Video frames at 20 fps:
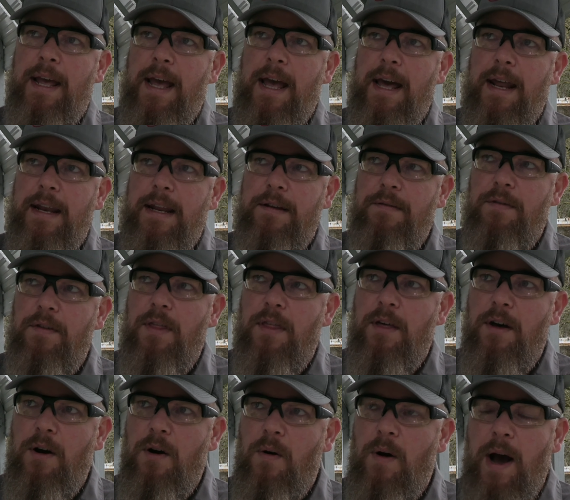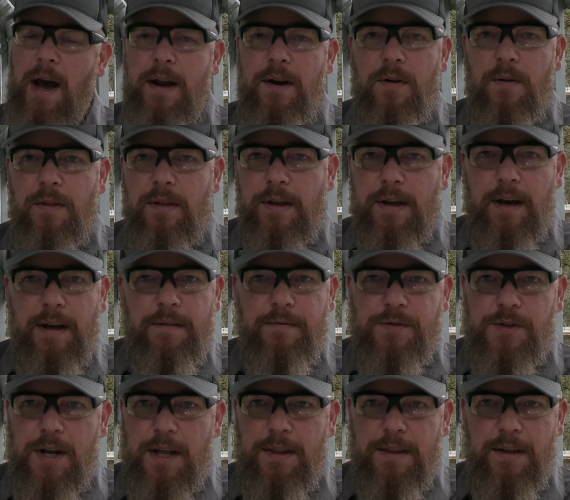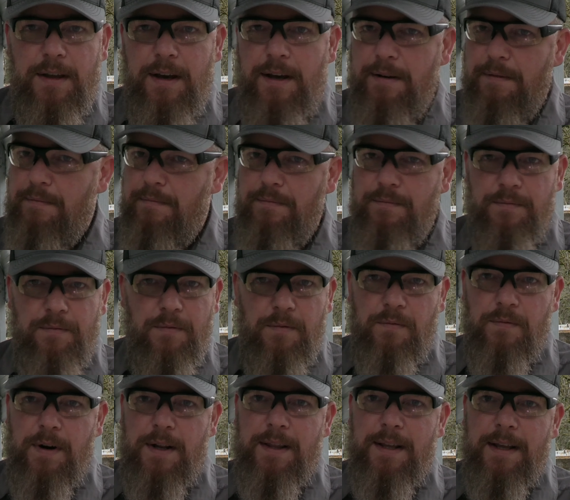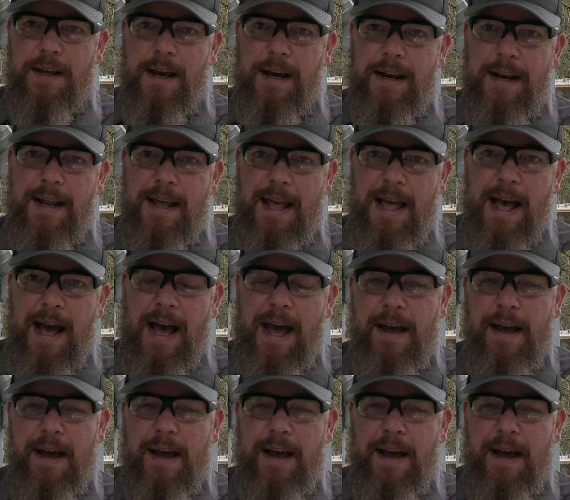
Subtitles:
And even though I know the gun, shot the gun, run the gun,